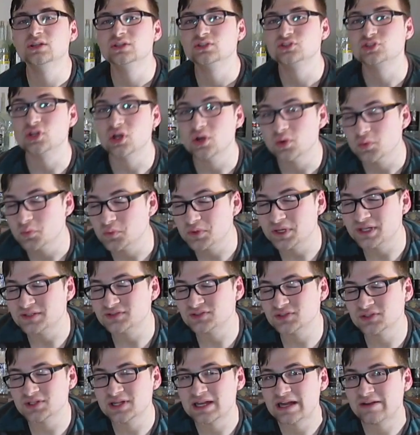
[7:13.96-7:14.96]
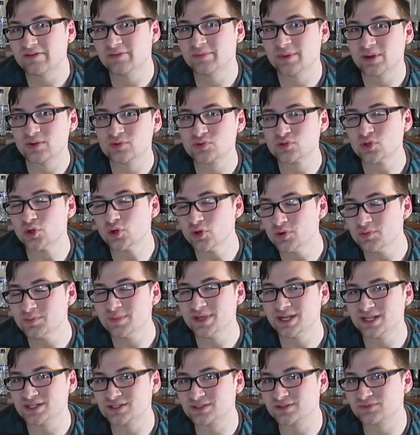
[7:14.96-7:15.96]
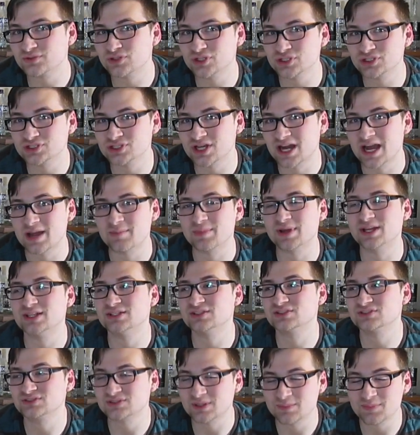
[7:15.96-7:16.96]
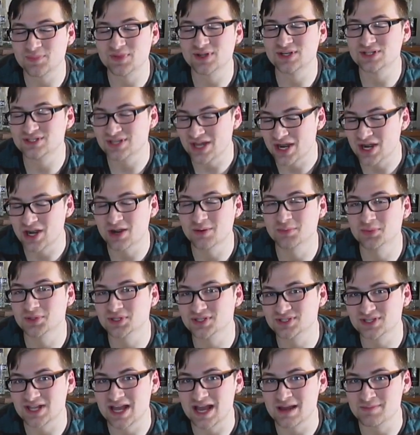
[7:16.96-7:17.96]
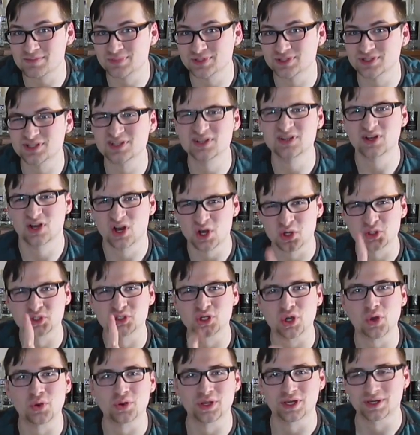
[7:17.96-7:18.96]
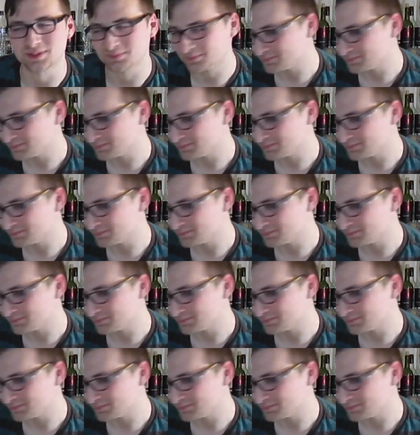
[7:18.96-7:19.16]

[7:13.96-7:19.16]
So we still have about 2 minutes of cook time and something terrible has happened. I'll show you.